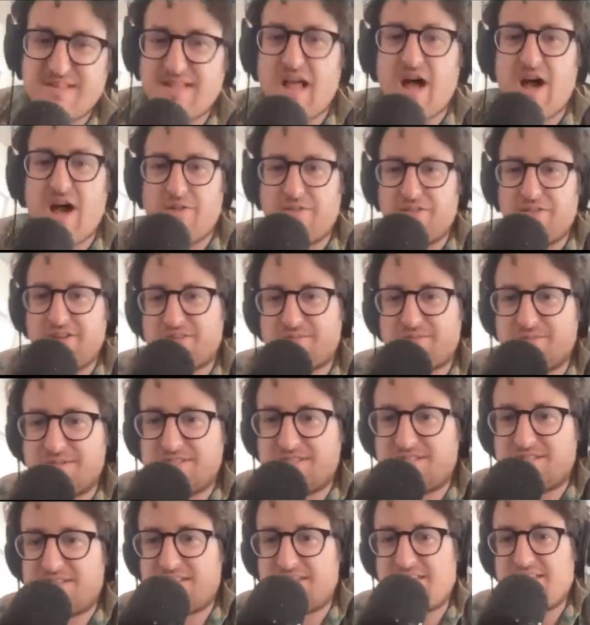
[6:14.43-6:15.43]
No, um, this
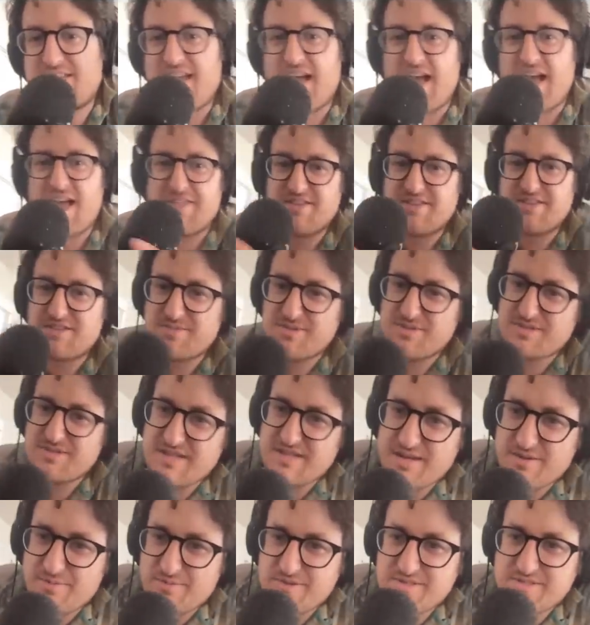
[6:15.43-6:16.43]
was yeah, this
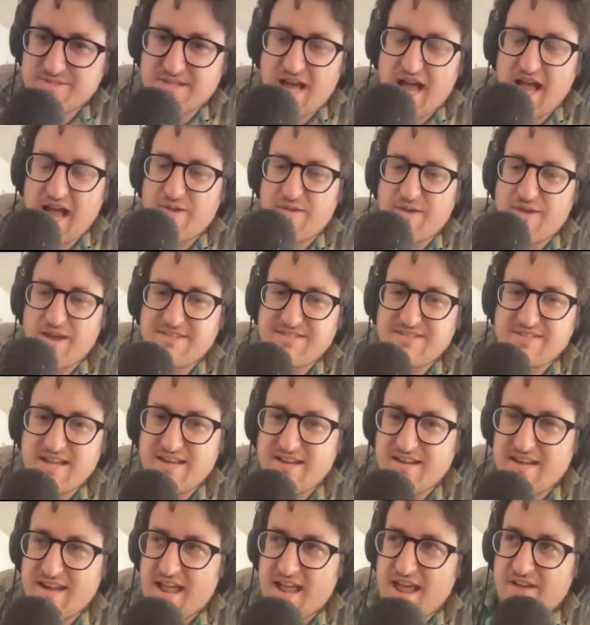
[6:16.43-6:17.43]
was it was. I
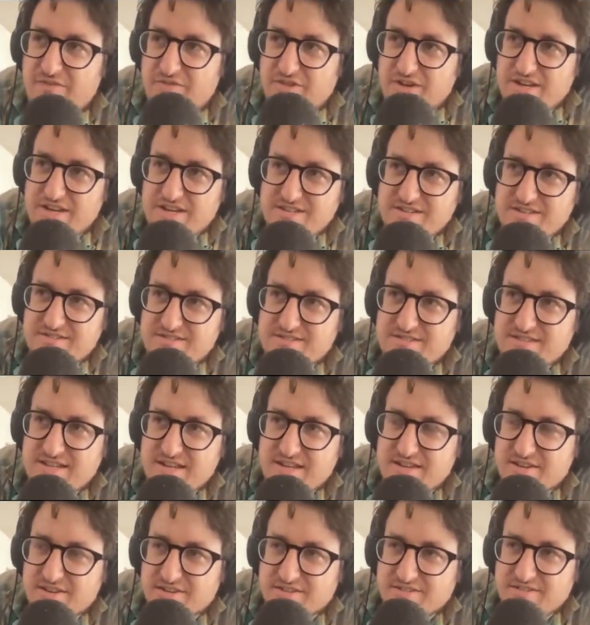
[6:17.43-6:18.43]
attended every
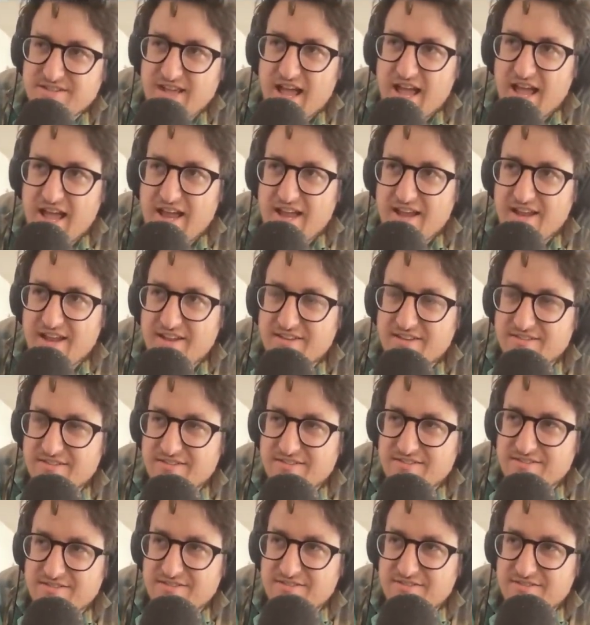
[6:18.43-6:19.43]
single day
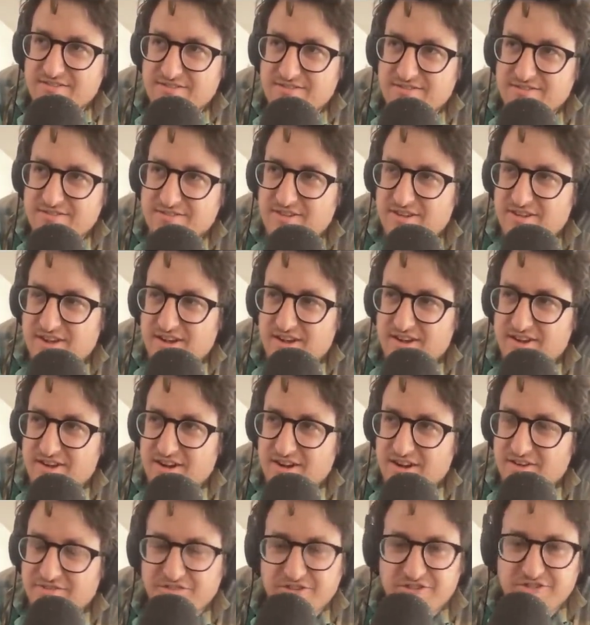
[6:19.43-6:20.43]

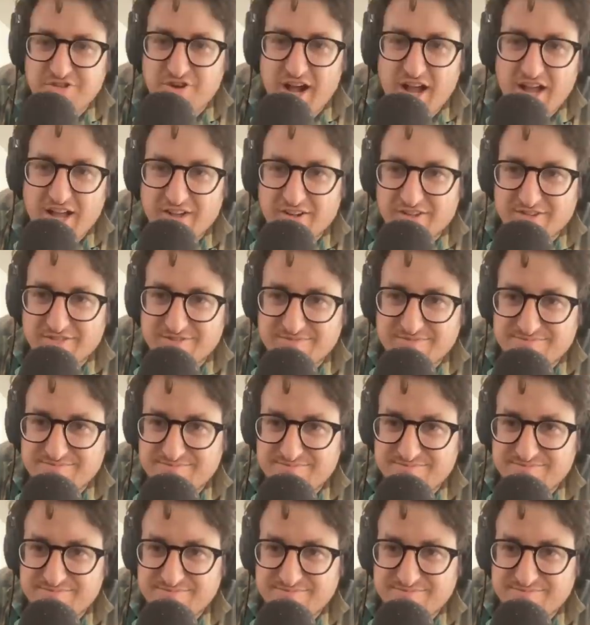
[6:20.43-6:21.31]
of the trial.